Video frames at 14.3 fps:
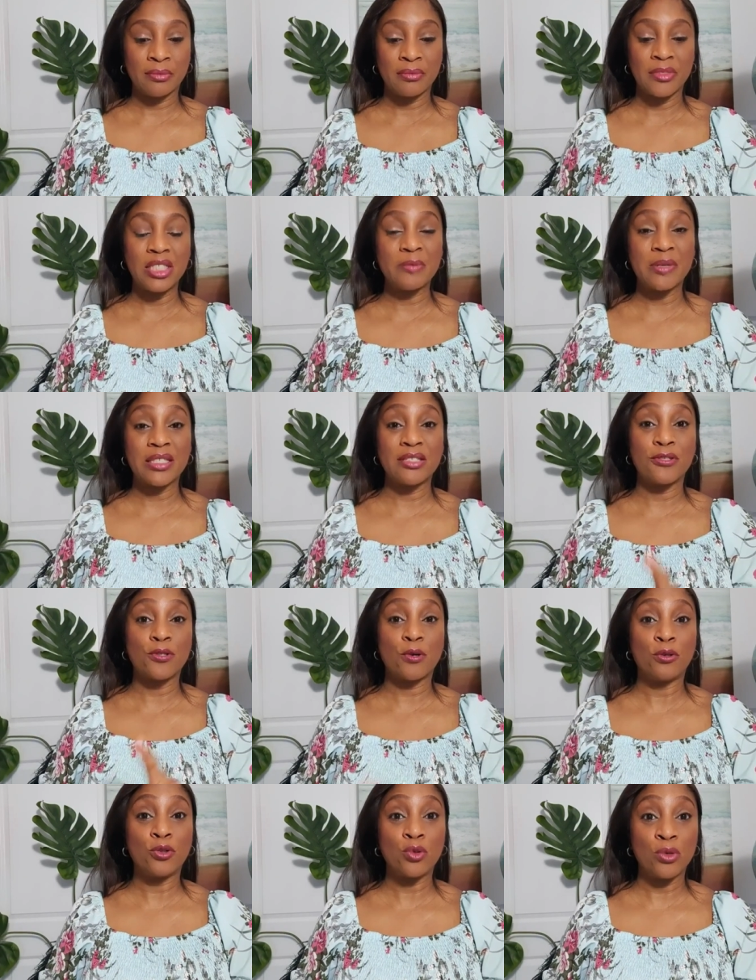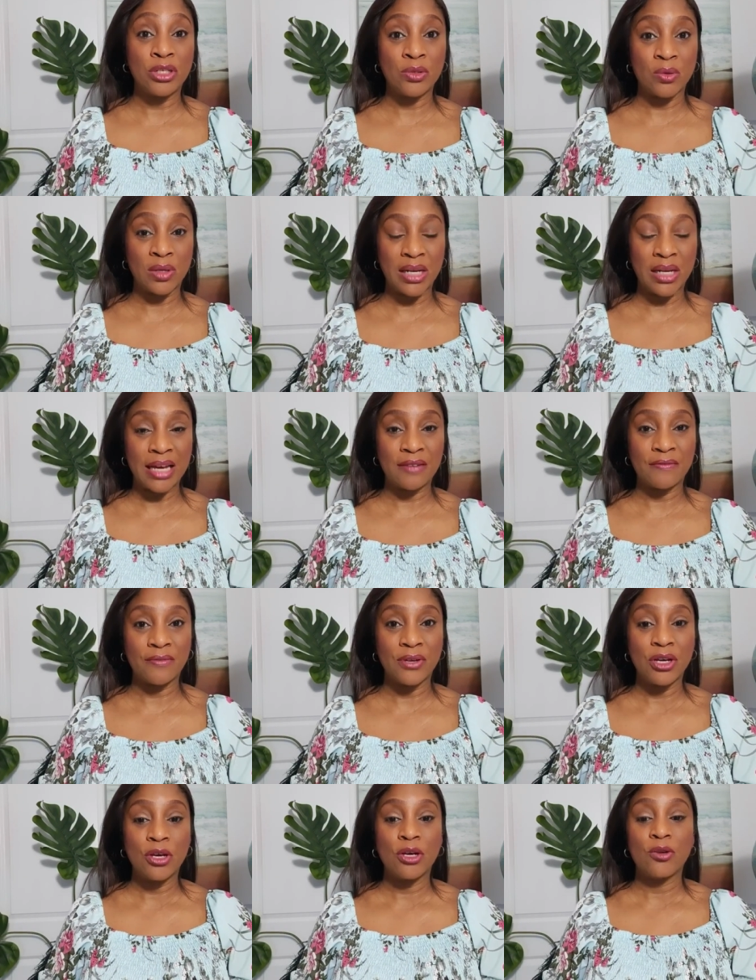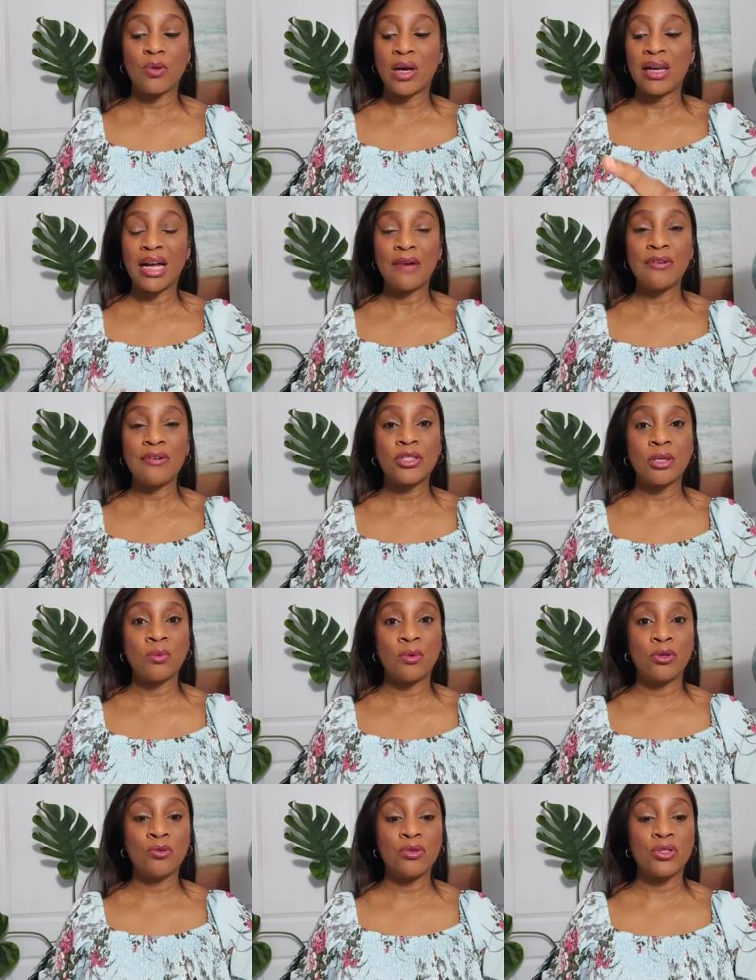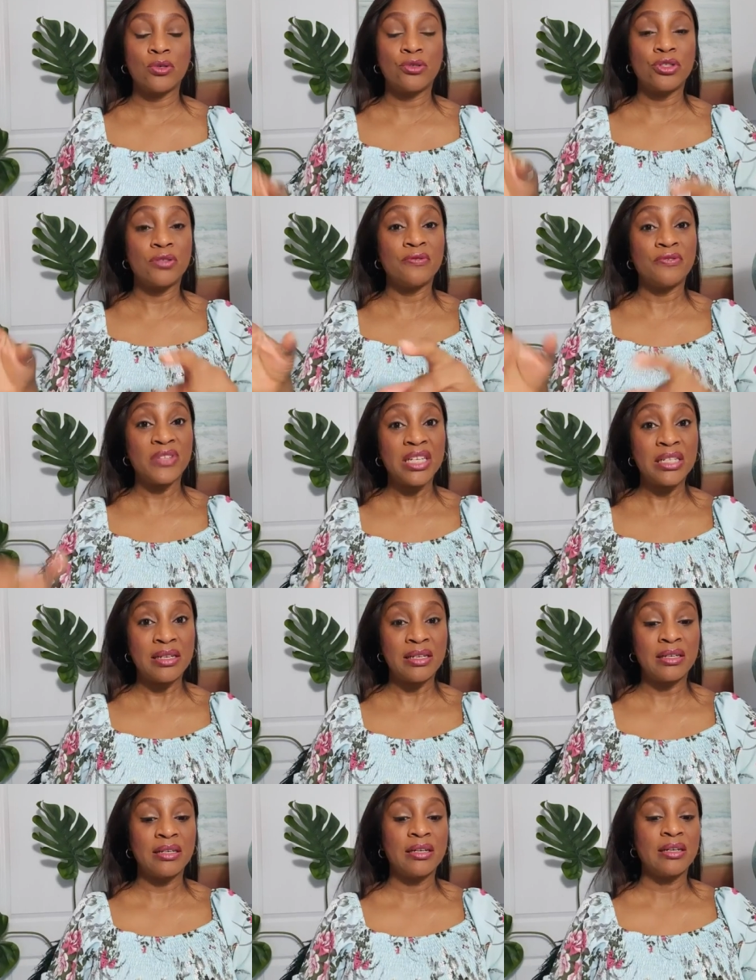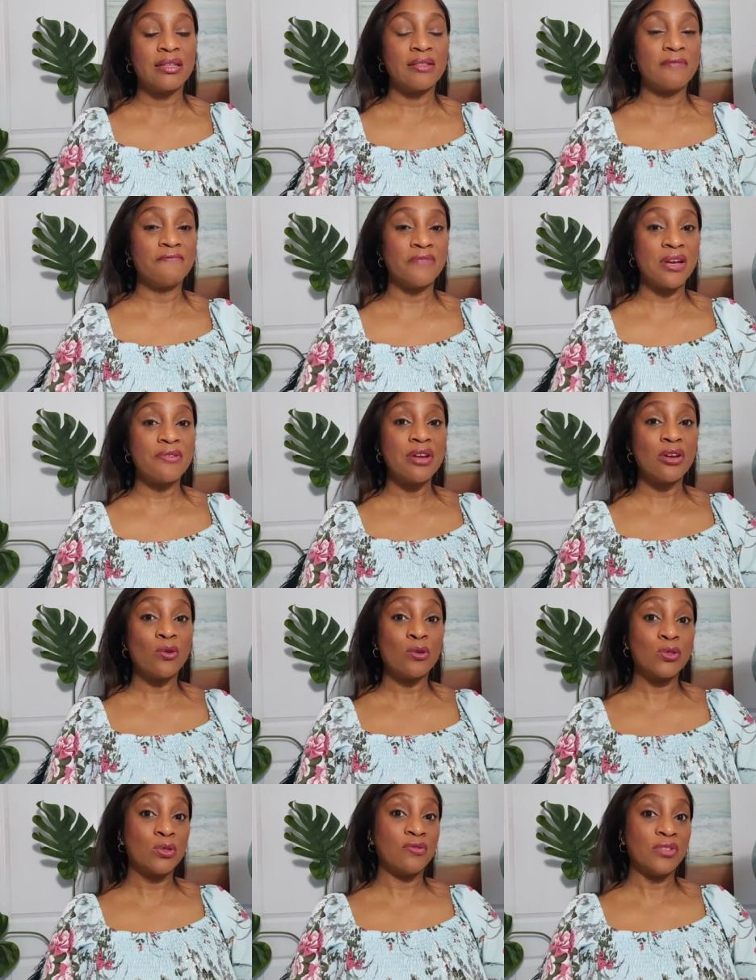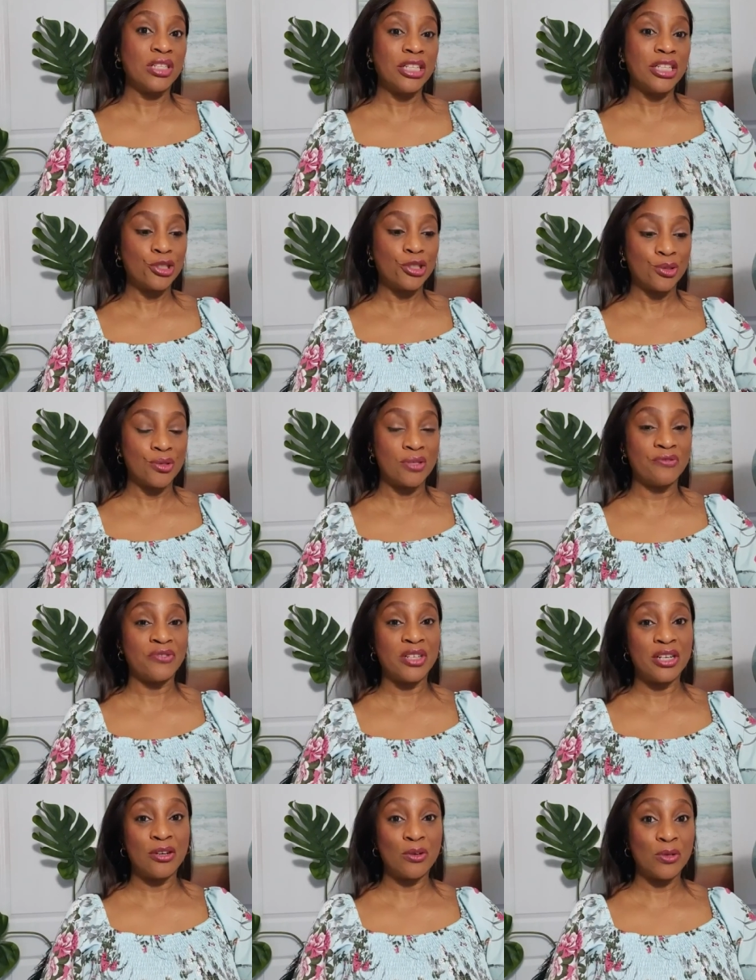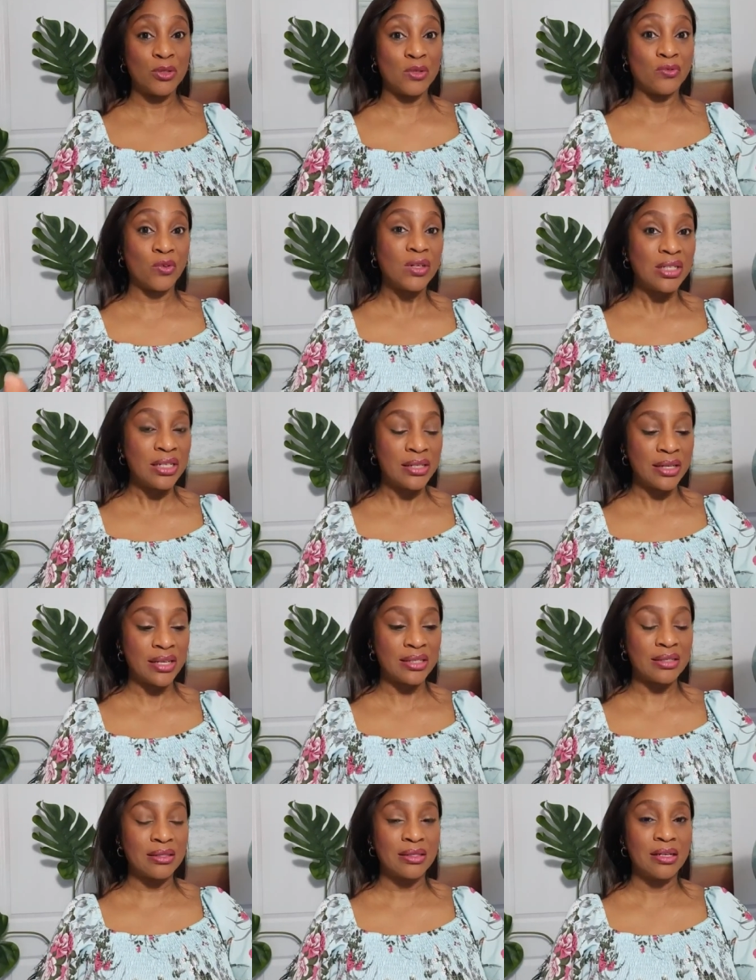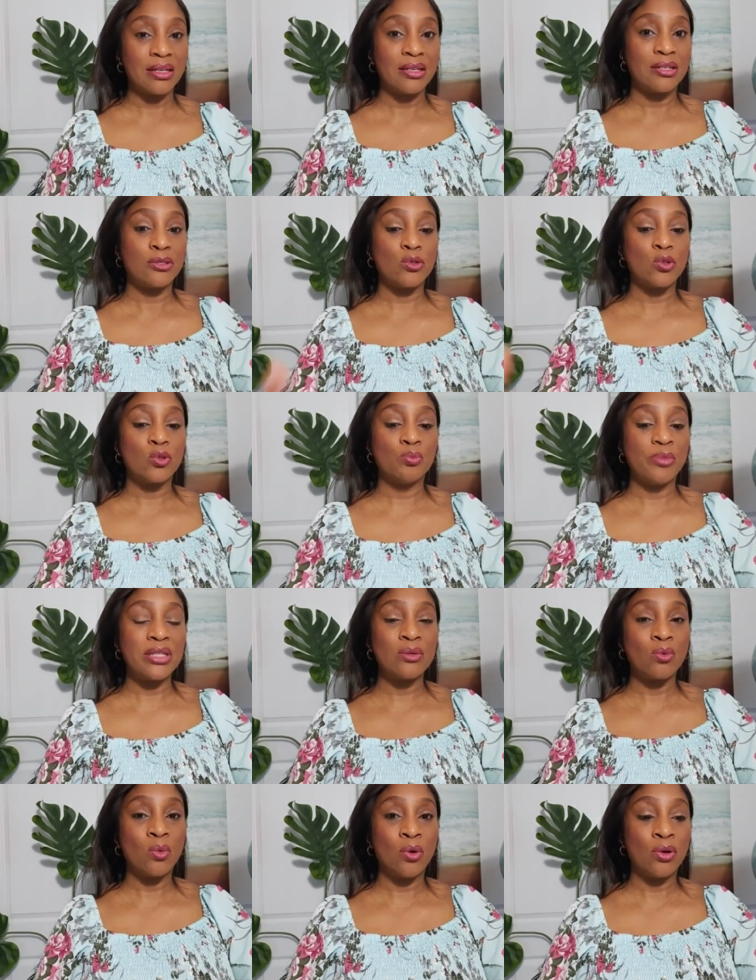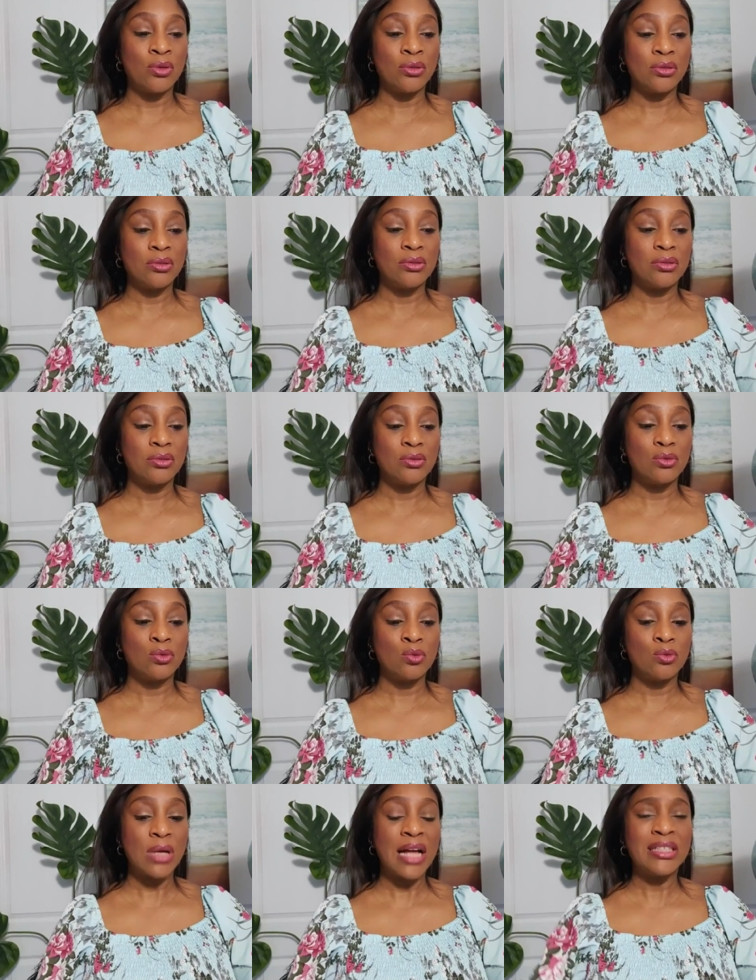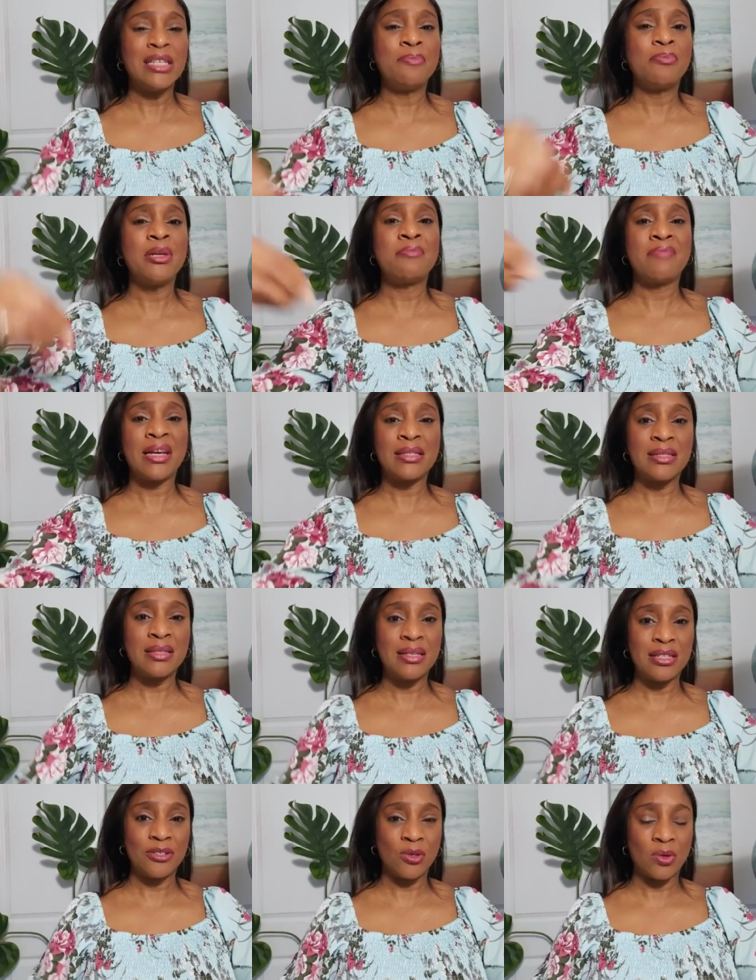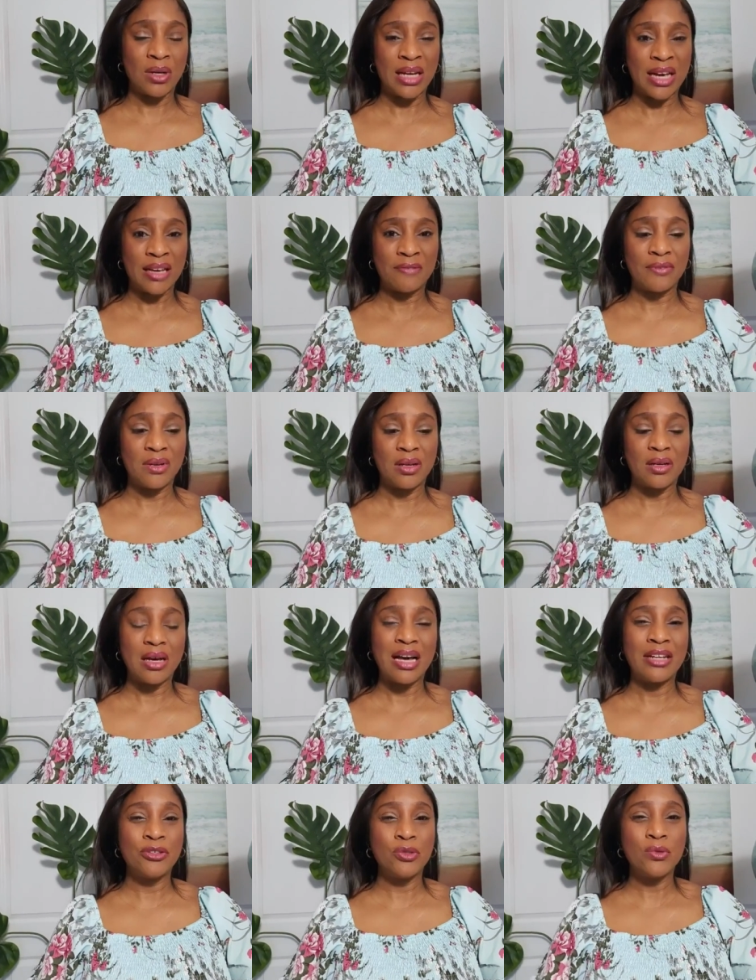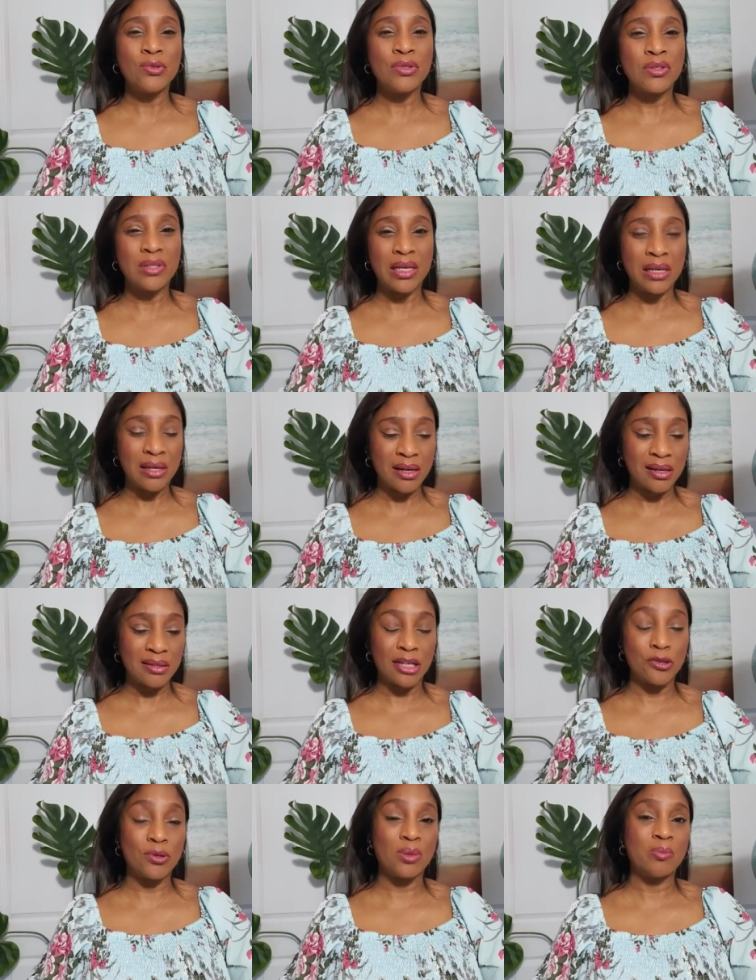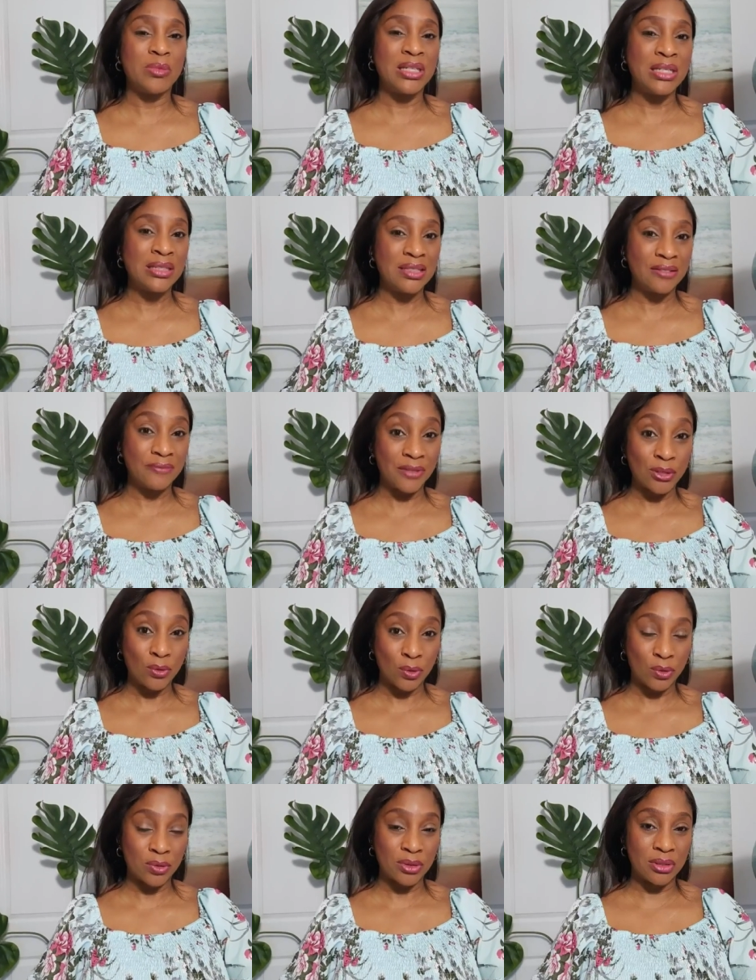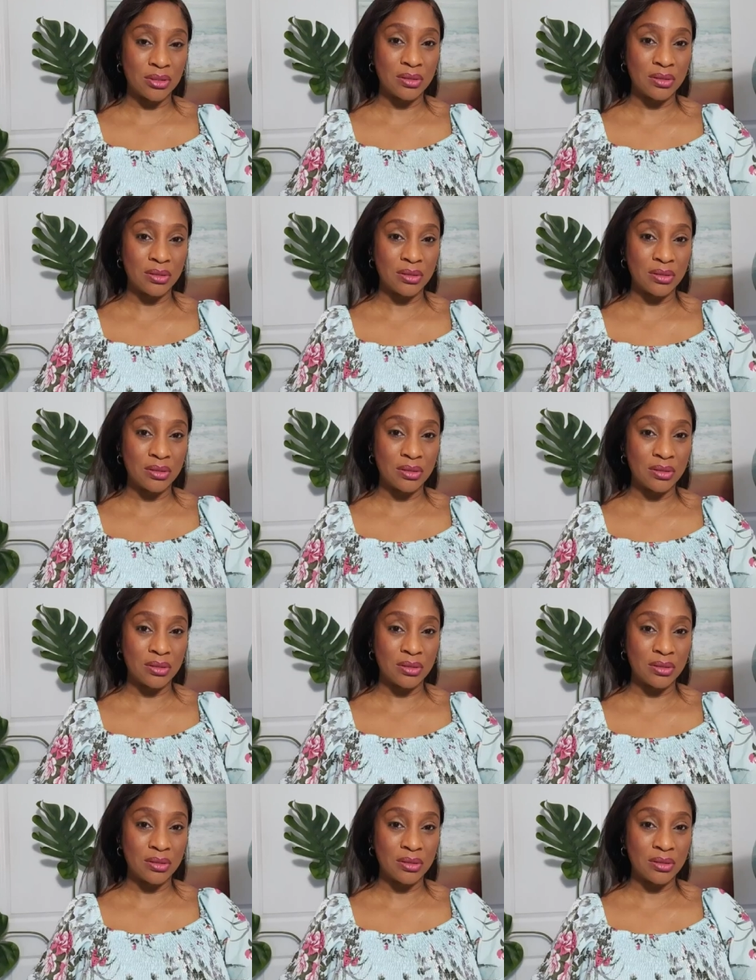This person is controlling your life. You are allowing someone who is contravening the very laws of nature, the very laws of godliness, to be the one and implementing it in your life. And you think that you are being difficult